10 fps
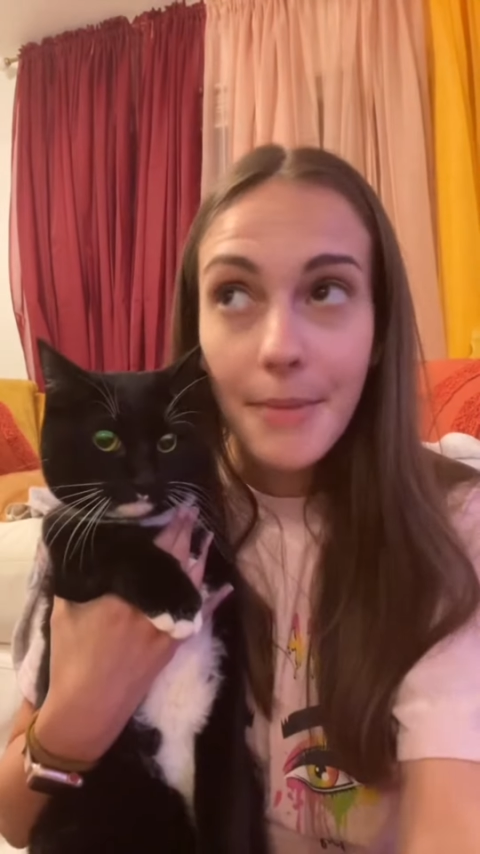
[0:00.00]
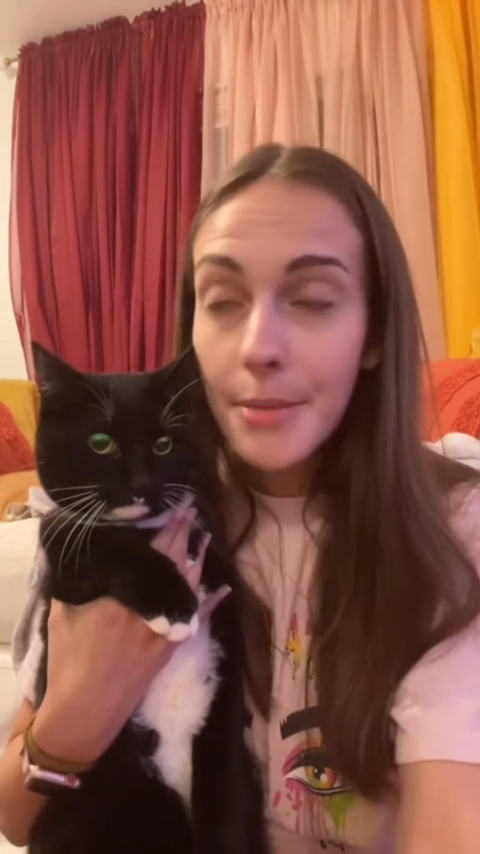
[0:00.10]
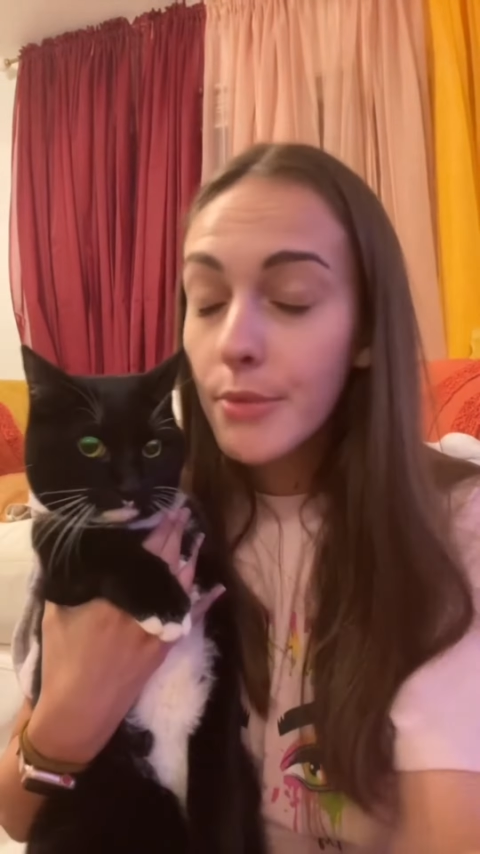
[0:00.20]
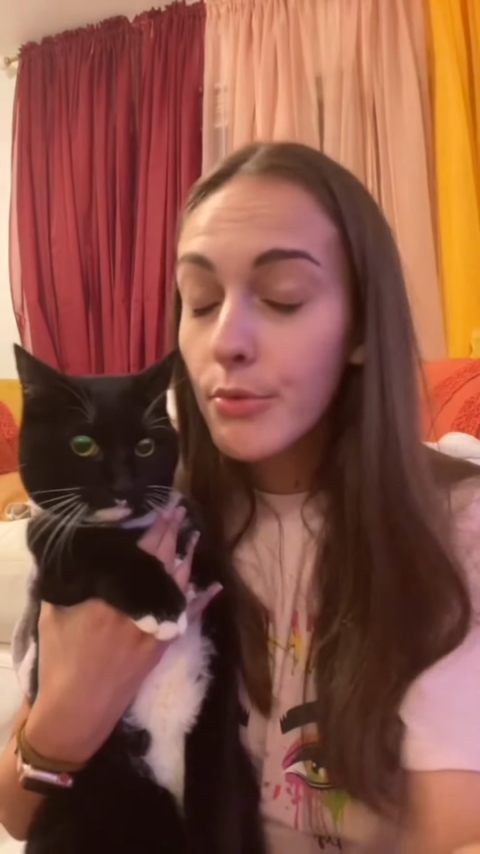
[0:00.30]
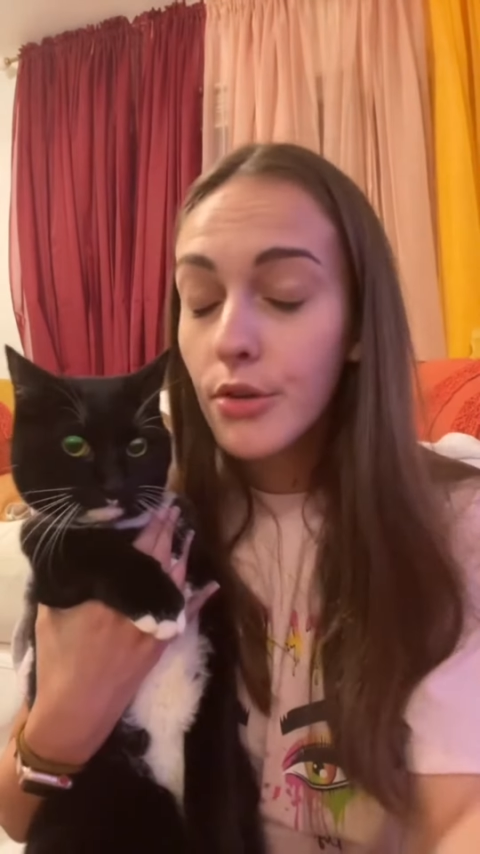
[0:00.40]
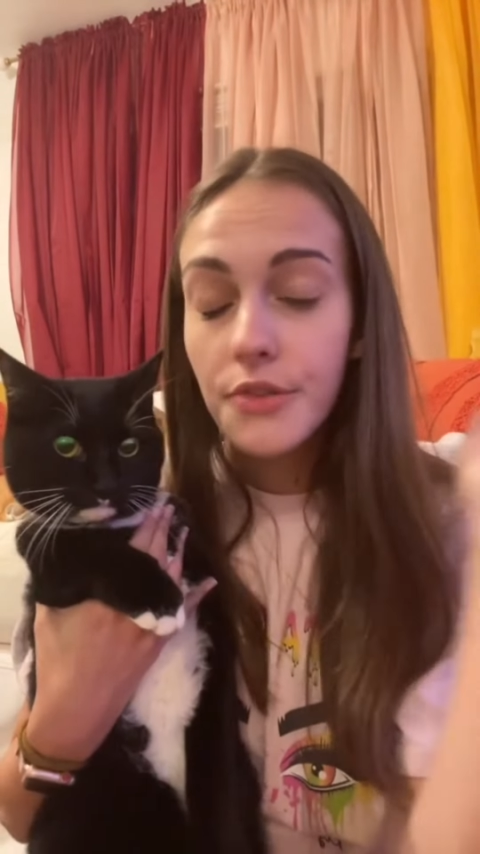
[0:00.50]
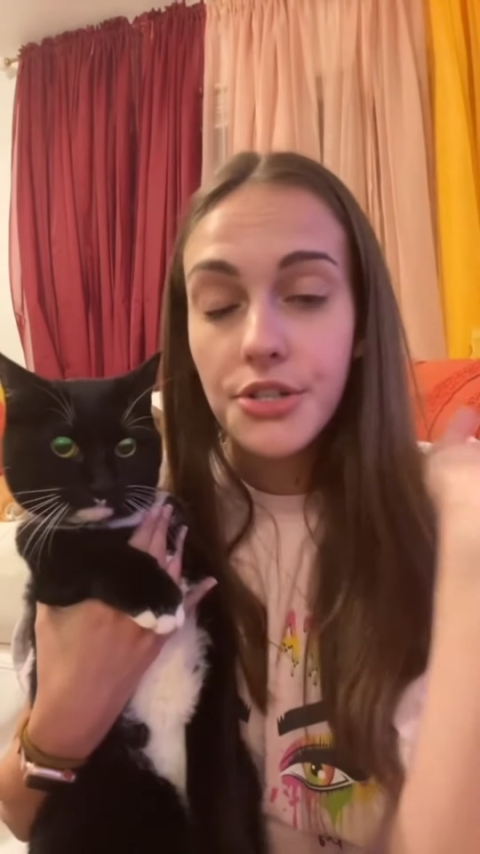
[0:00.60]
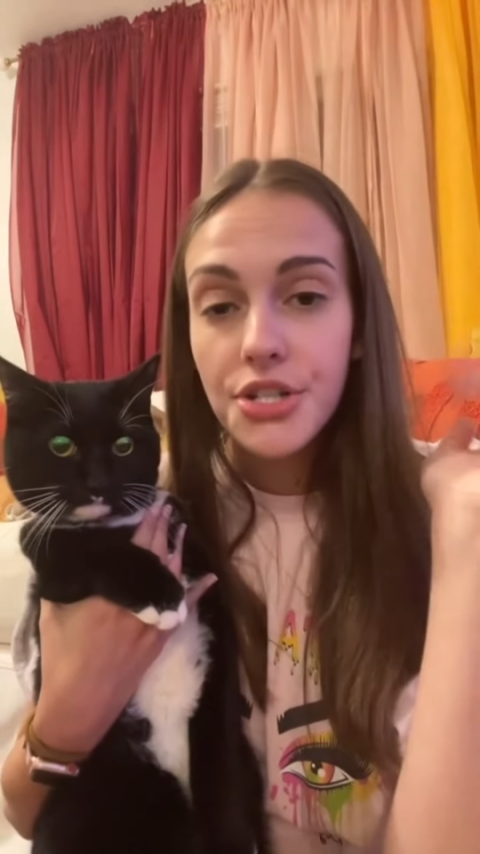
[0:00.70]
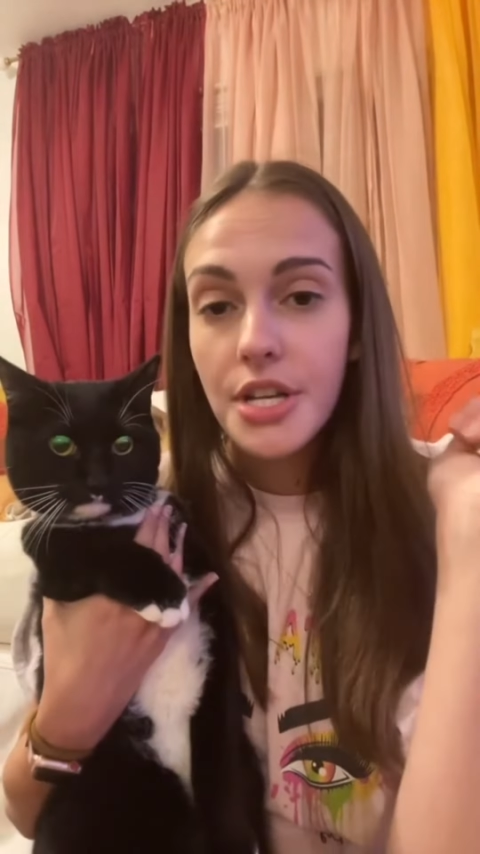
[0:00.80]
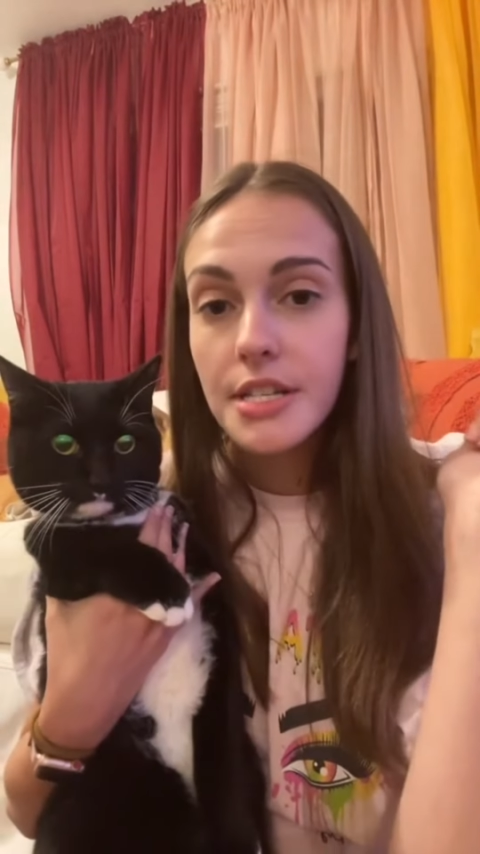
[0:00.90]
And maybe Roof
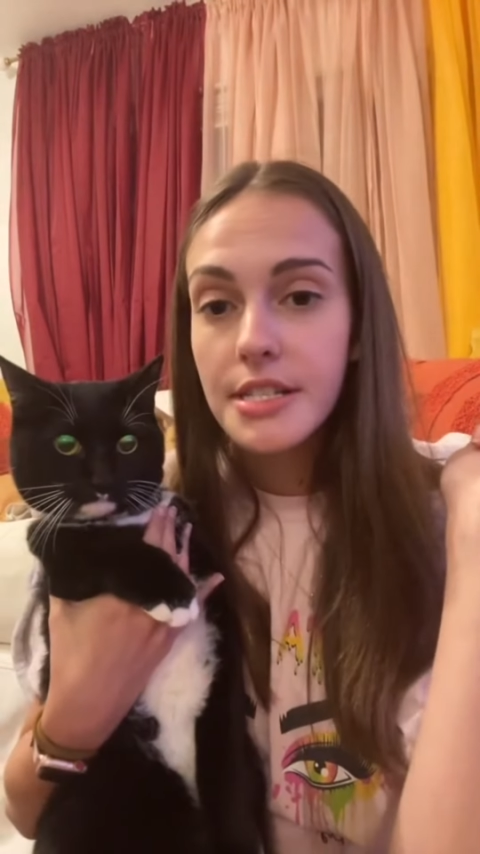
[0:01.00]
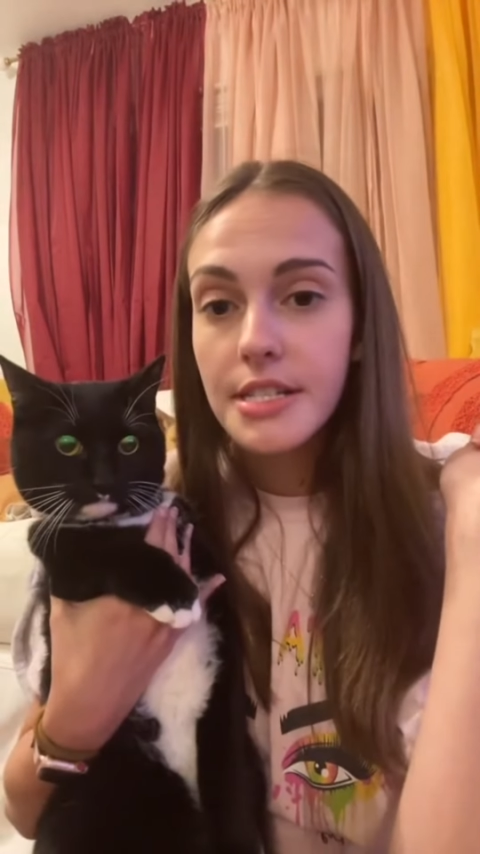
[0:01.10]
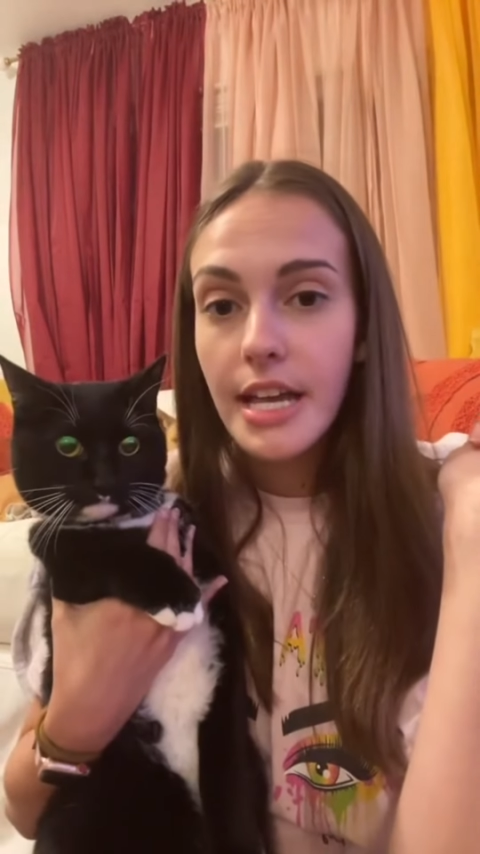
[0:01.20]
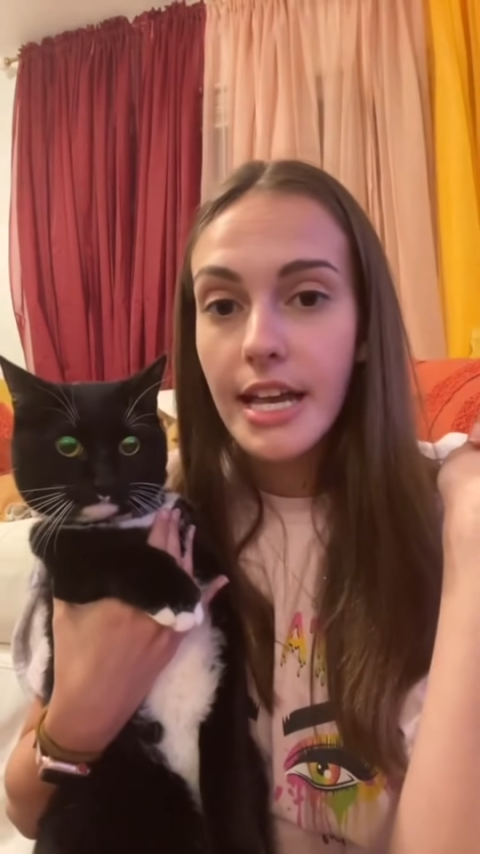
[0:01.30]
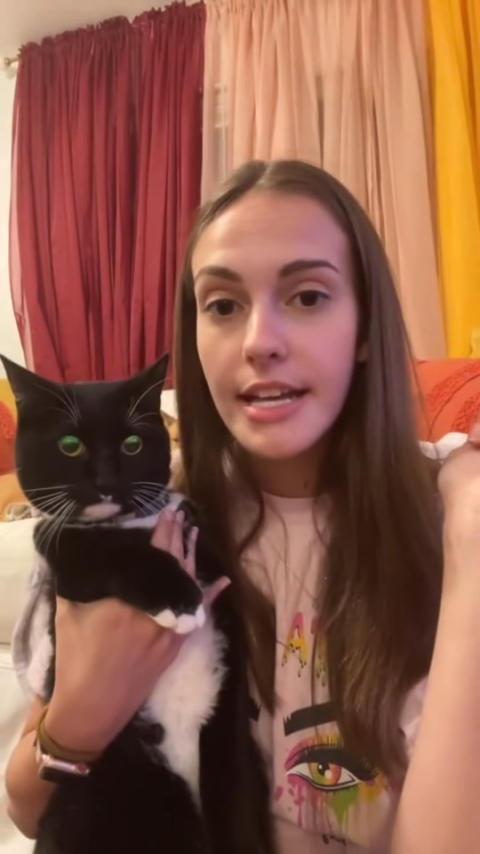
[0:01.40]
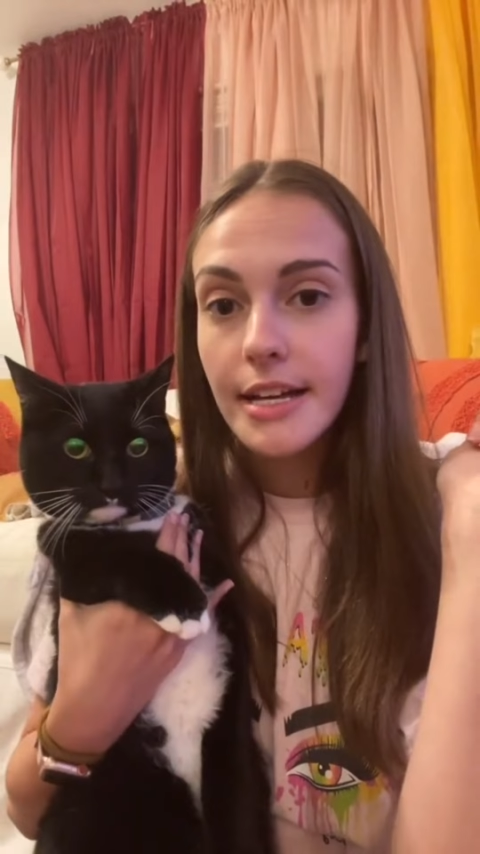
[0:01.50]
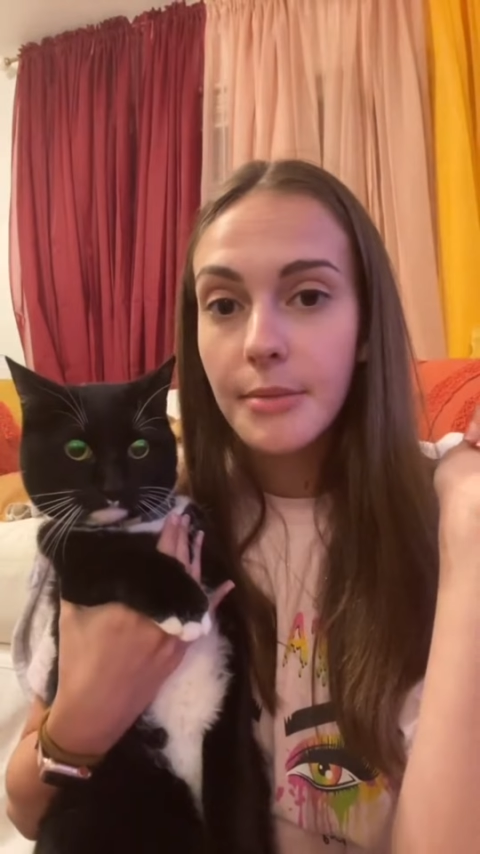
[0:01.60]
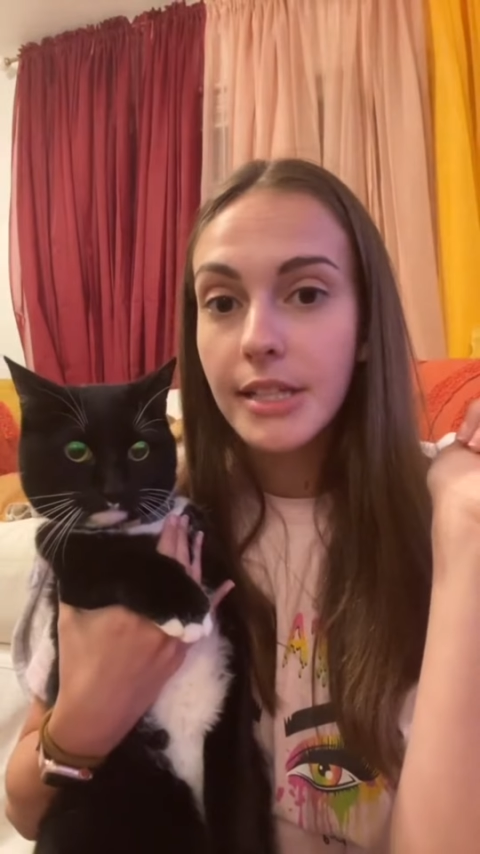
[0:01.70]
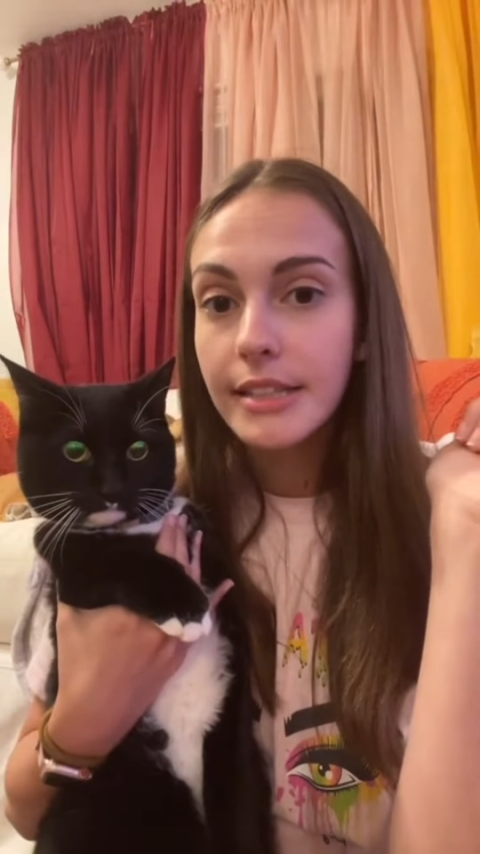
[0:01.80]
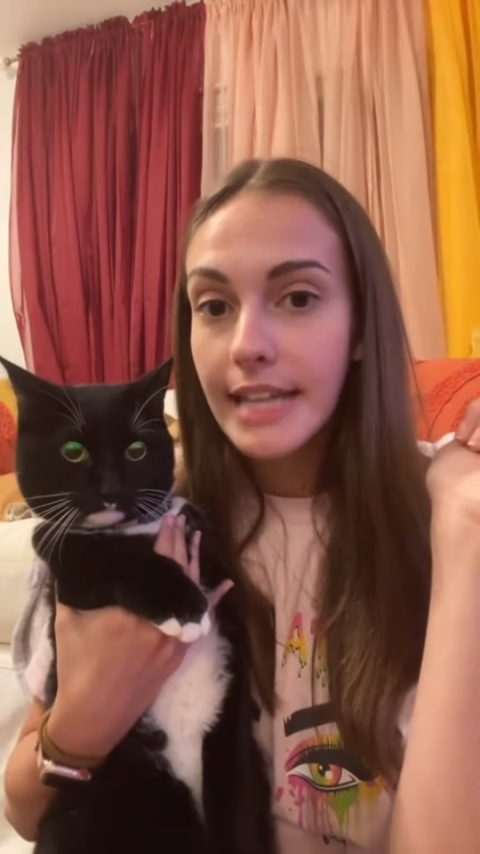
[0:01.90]
is just a